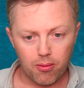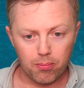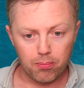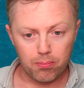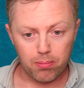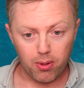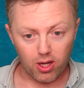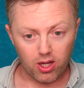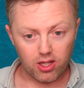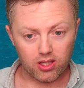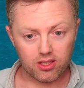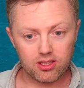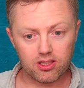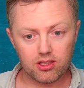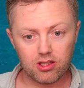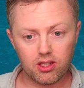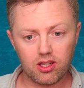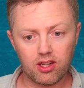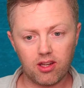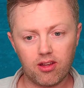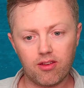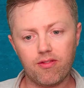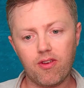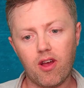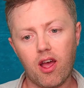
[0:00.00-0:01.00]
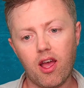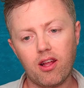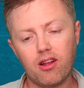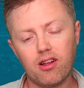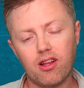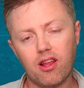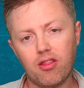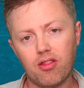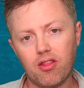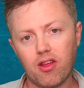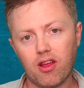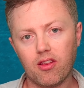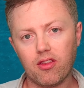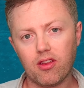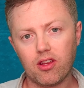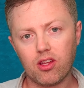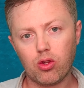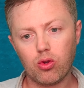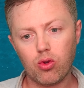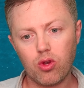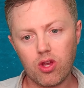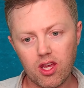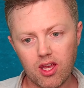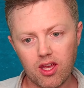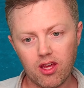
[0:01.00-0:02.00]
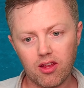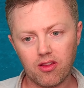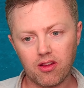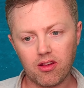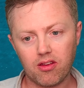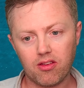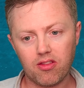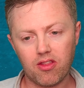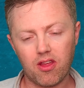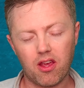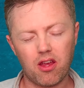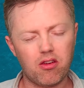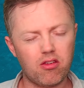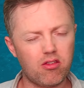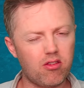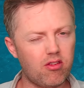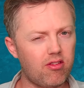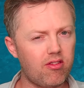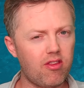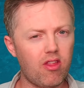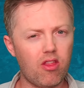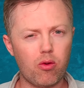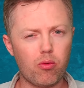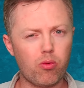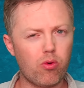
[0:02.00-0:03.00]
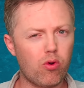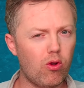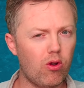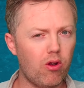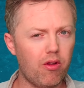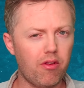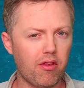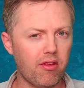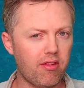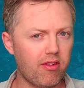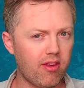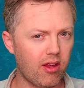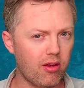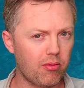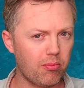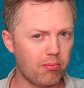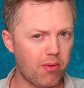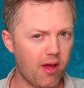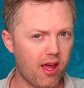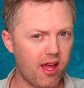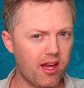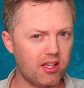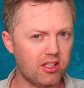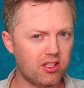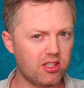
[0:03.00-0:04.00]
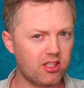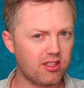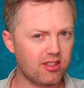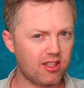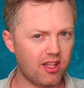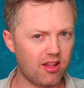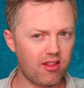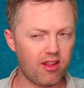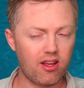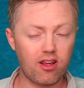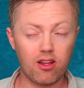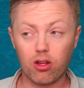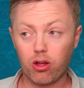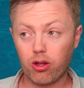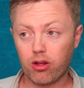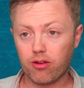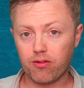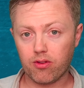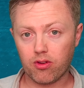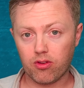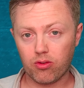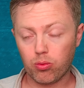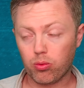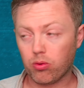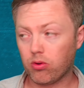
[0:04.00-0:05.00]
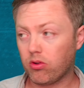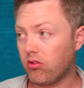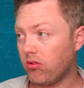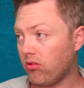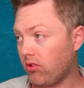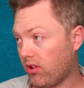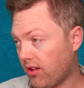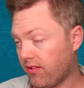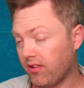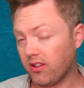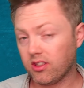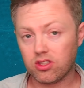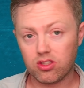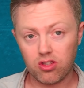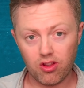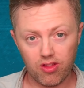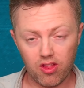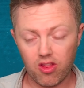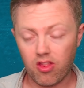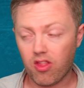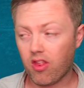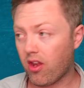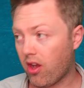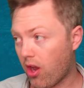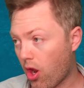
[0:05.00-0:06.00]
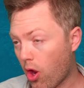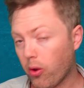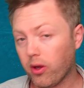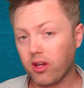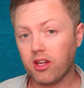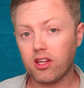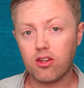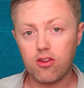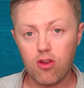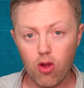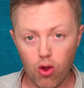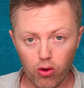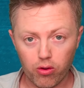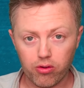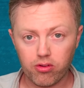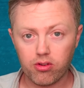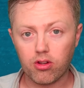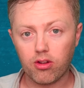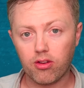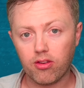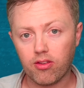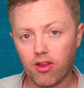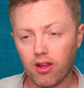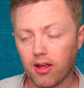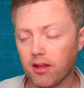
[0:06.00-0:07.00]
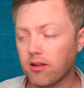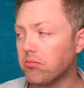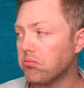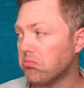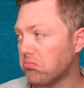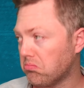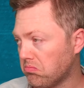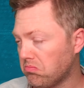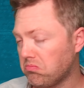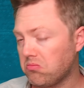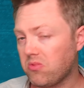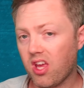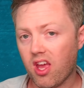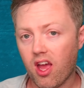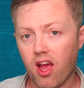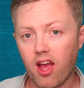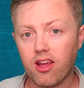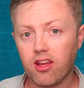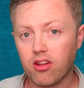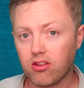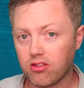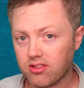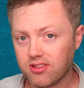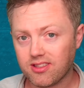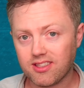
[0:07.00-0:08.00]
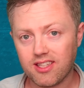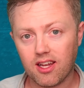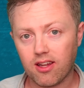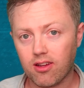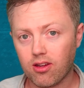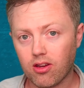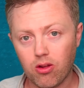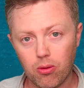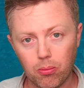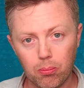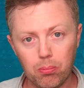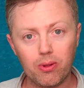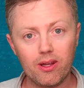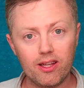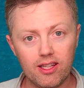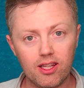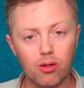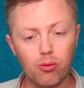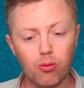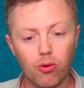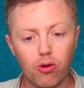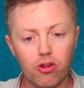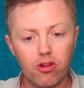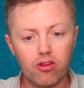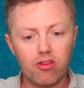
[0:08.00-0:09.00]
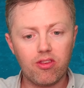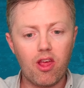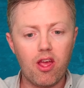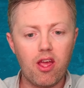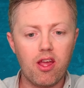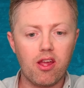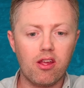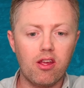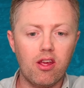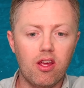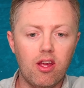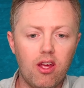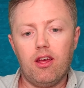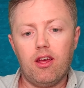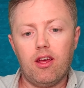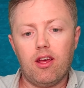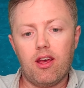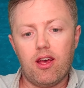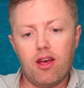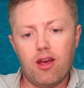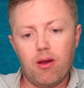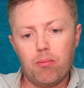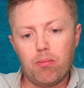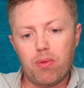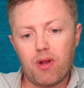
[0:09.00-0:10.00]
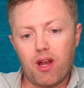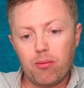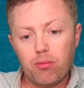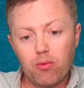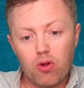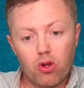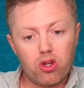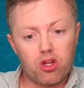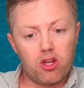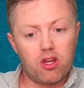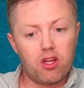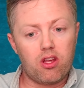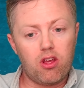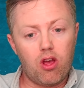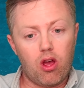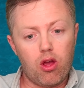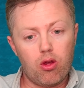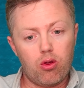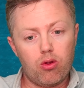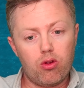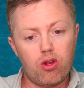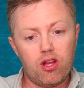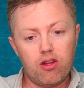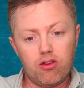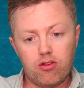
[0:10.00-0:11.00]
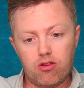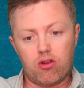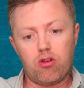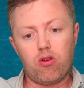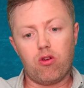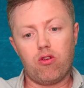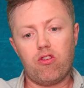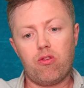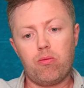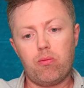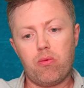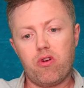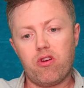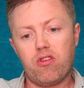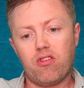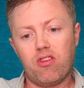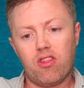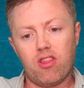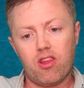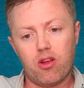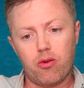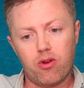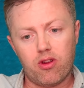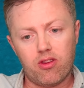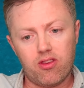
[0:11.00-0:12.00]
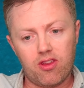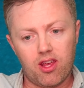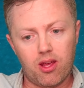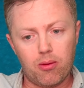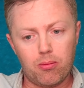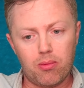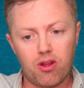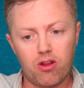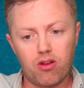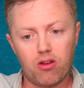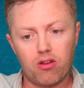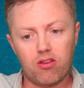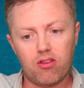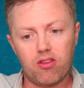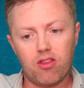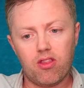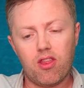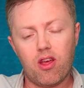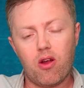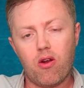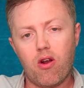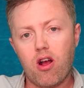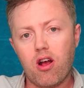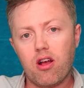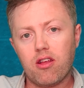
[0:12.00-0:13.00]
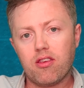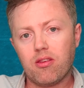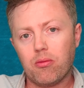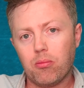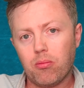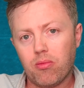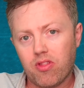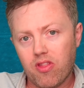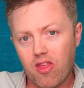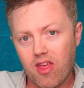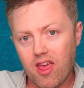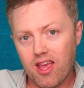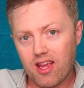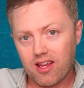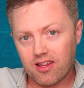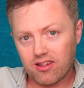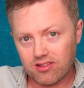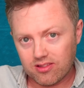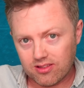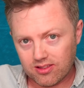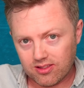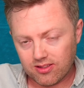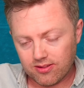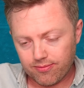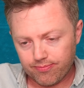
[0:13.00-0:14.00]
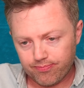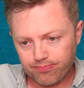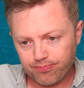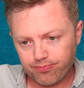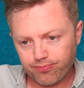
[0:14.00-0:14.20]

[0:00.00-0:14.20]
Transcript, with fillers: But it is vital, I think, that you hear these things just so that we're all on the same page. Because I think a lot of us would give each other the knowing nod and say, yeah, I understand completely what you're saying. Uh, but I'm not going to go into conspiracy theories here because there are some things